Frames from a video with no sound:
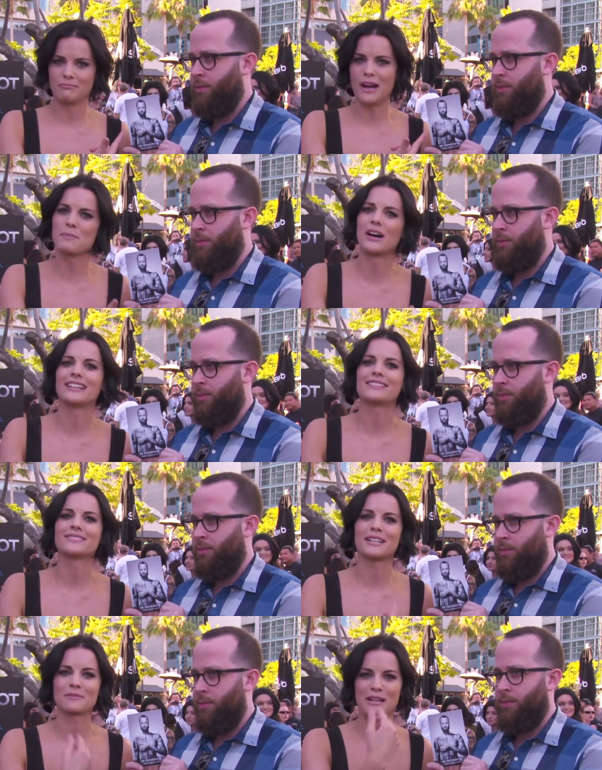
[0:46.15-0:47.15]
Speaker 1: my body,
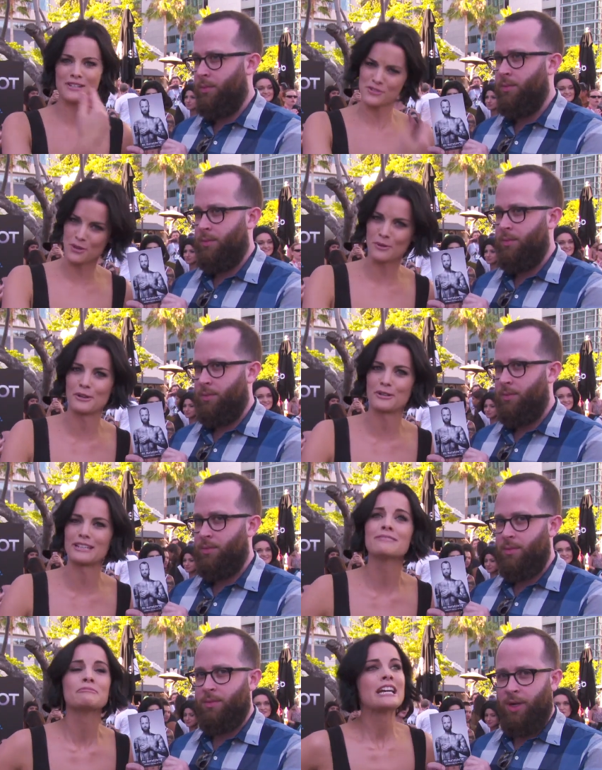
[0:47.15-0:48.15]
like my showrunner
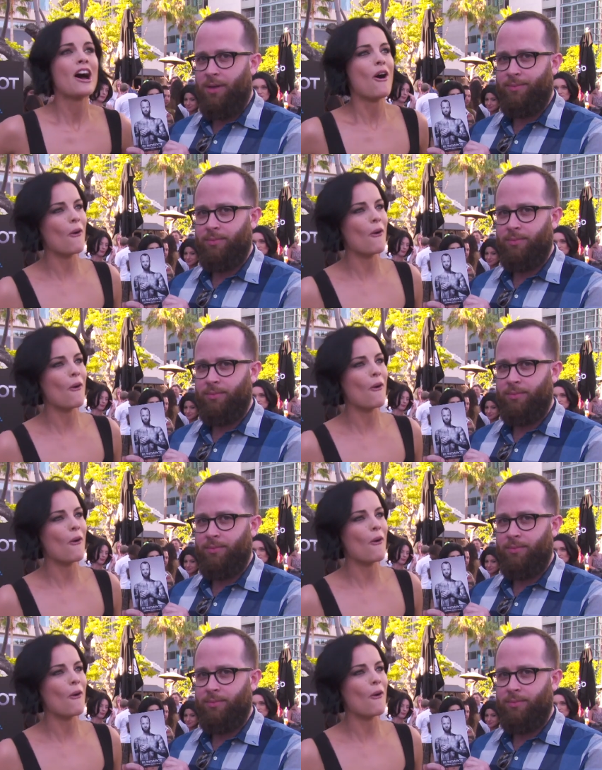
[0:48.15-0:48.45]
did. Yeah.